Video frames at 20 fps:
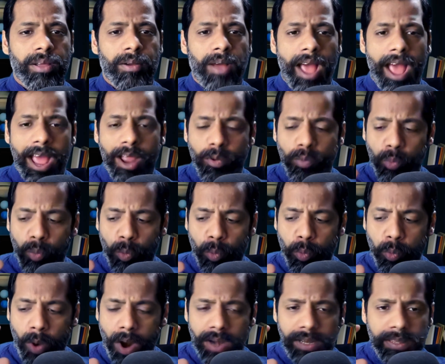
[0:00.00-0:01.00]
and
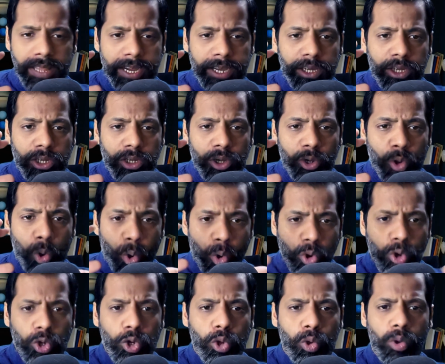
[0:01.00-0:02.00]
what they
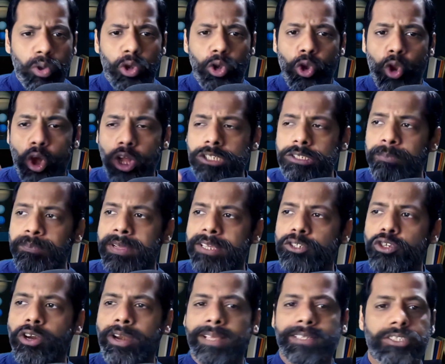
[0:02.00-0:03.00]
don't do, launch based
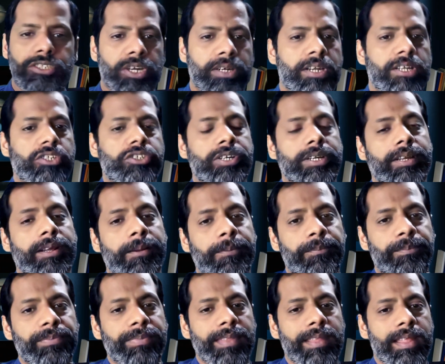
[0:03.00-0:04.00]
on external triggers.
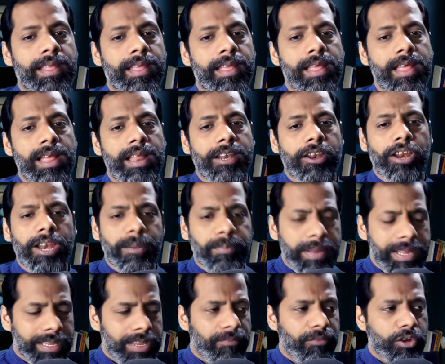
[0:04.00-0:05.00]
Now let
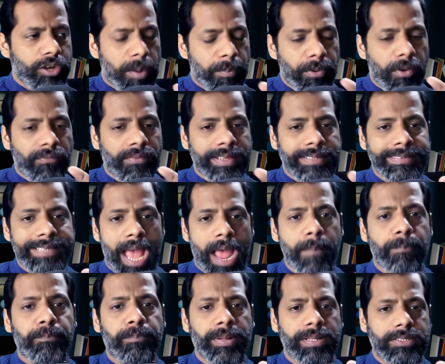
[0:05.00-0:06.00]
me give you a couple of
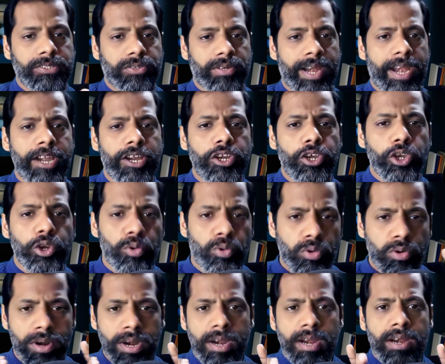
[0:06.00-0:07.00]
examples, right? Your
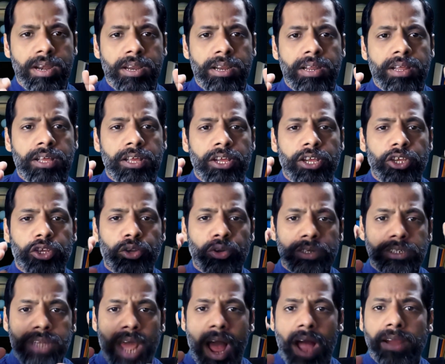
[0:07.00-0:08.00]

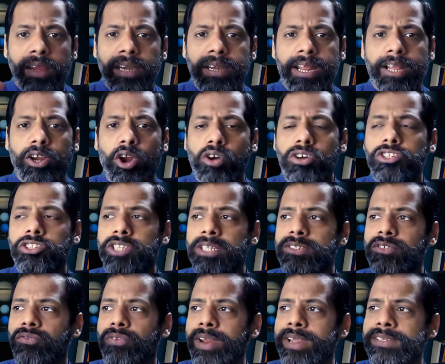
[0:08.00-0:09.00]
target account
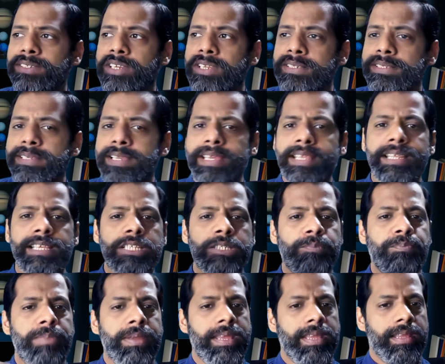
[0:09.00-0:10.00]
just raised a Series
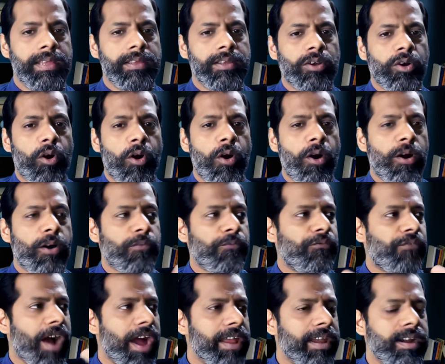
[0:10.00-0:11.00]
B, or
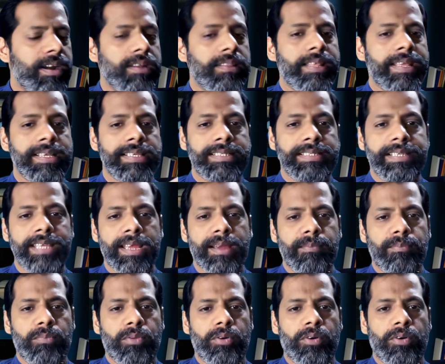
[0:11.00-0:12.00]
fired their
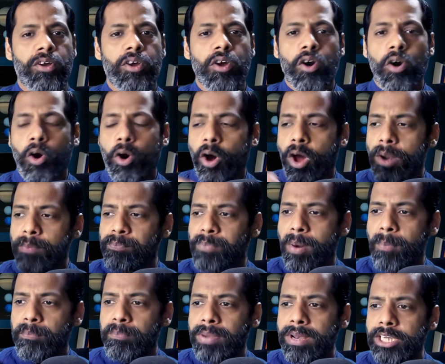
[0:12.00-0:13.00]
CMO, or
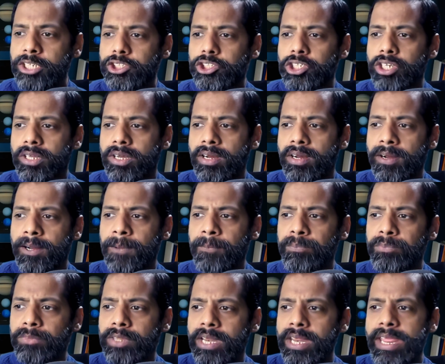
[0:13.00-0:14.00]
published a
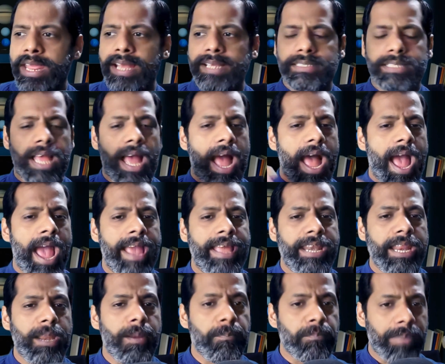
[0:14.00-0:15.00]
3x
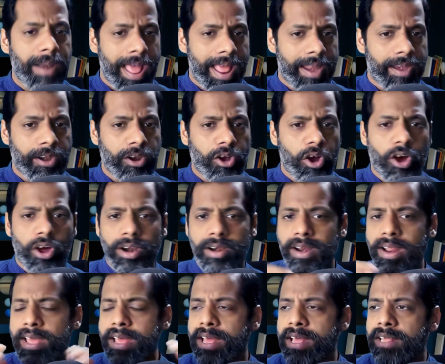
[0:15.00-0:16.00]
hiring plan, or
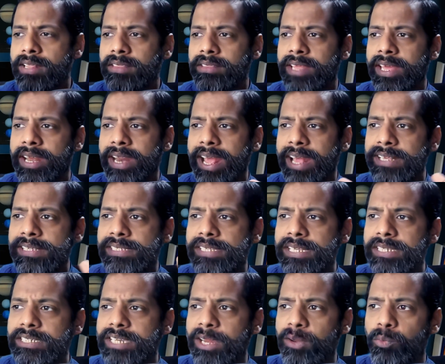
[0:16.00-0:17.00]
their
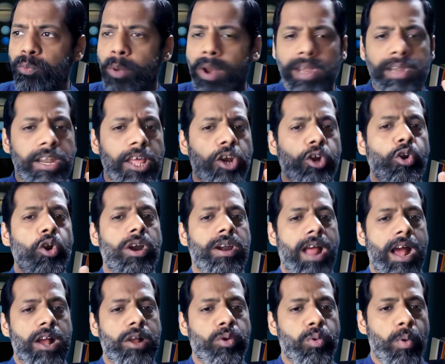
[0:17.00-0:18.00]
existing vendor got
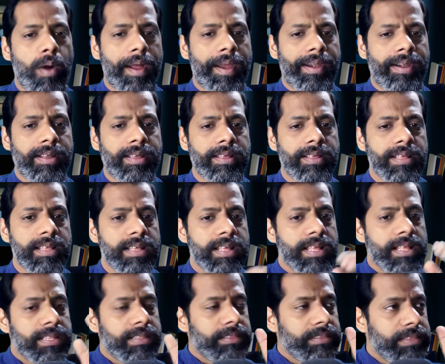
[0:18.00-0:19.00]
acquired.
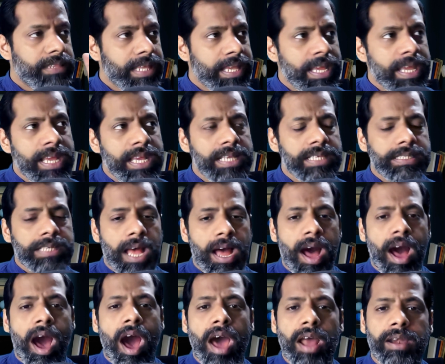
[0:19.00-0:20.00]
These
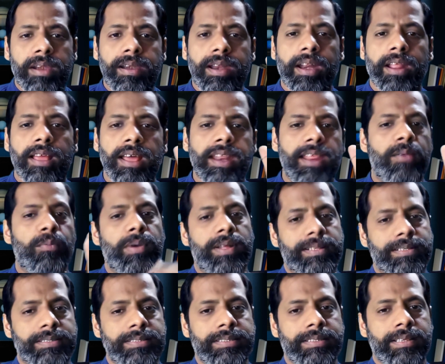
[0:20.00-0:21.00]
are trigger
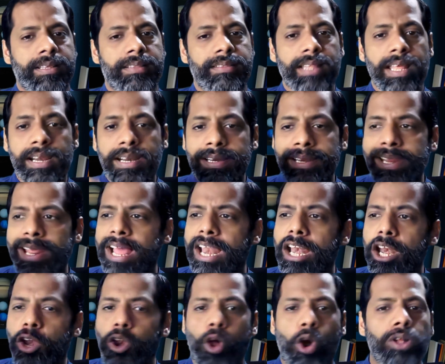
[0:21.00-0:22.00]
events, the real
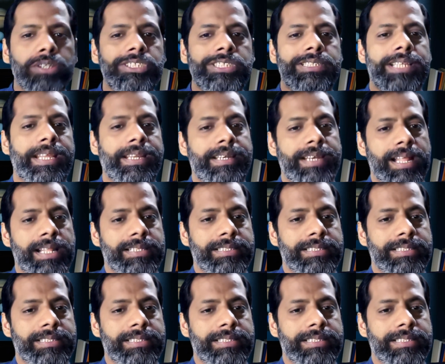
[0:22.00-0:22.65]
launch signal.